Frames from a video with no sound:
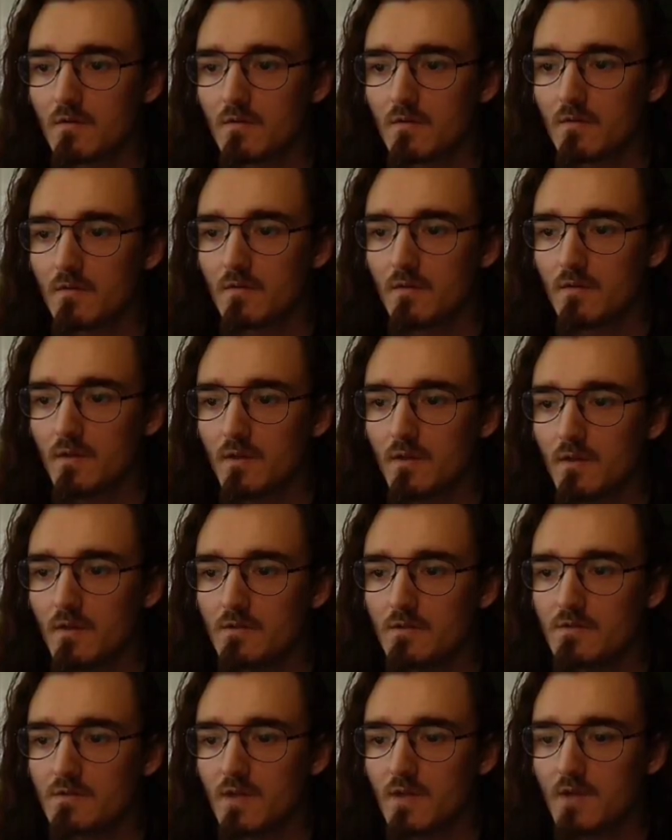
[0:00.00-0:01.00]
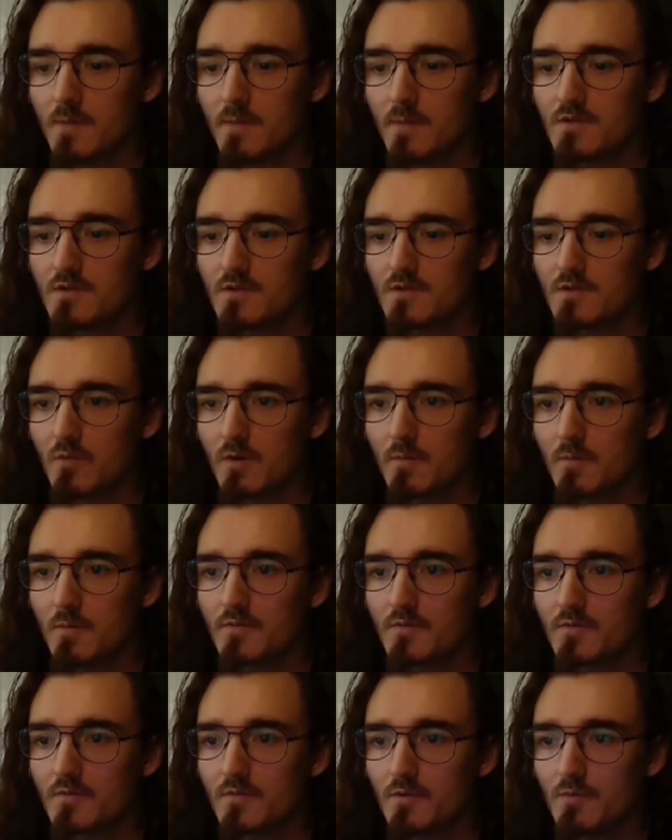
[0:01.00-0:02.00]
the Snapjaw Swarm
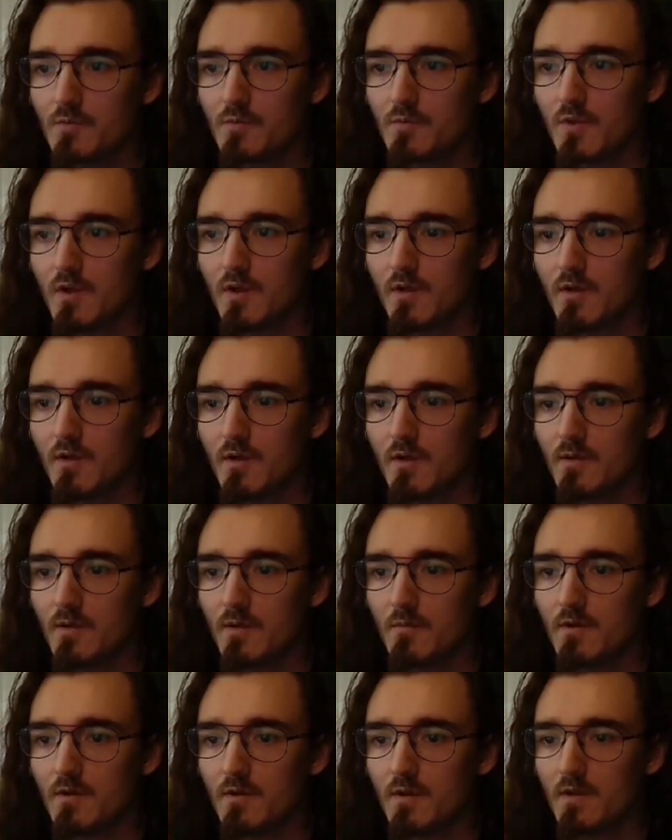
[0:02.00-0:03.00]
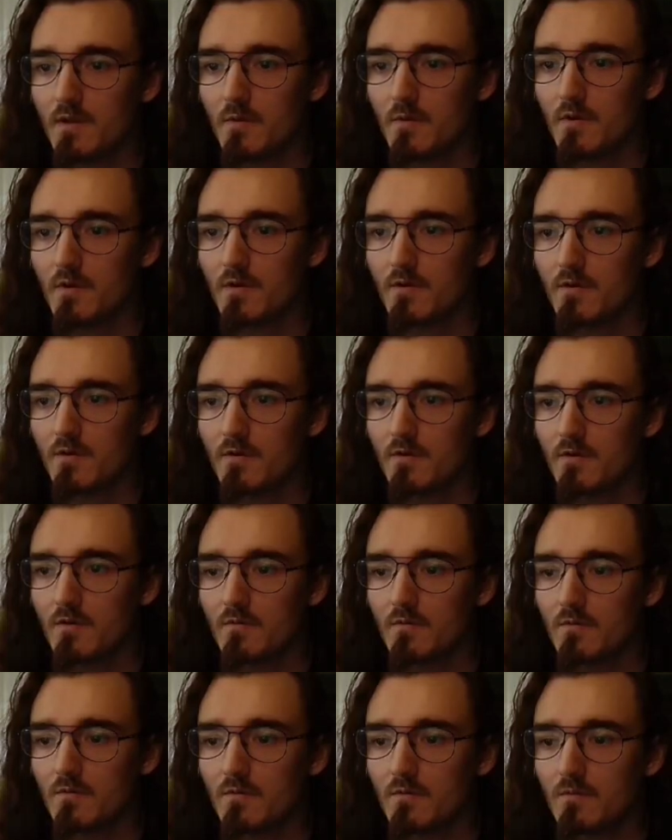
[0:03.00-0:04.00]
to block that one, and we're going to
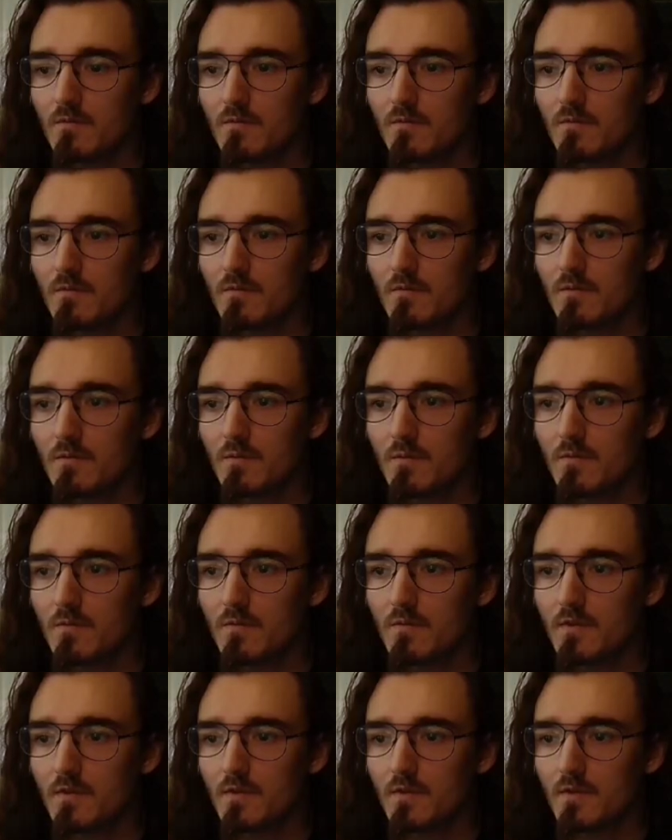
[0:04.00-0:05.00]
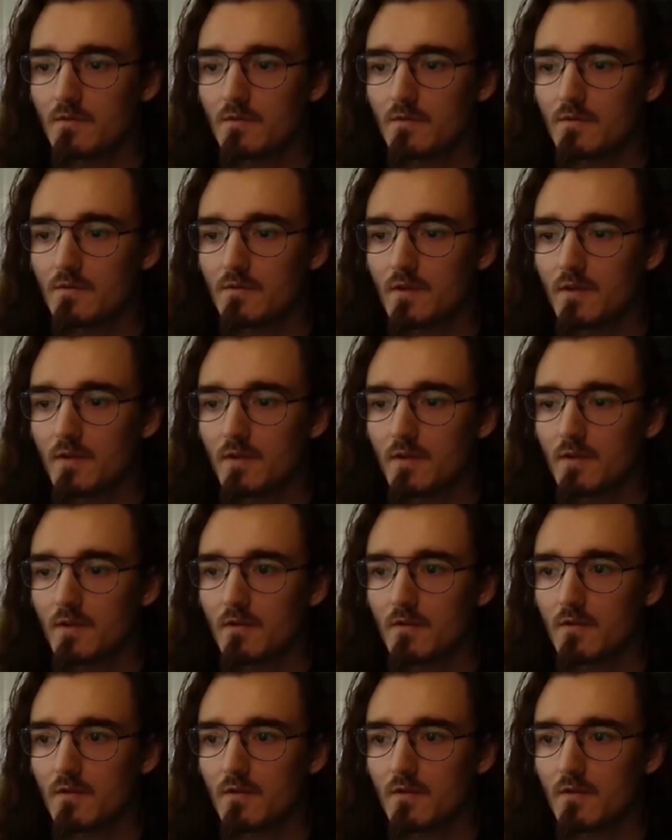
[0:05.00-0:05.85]
do things like...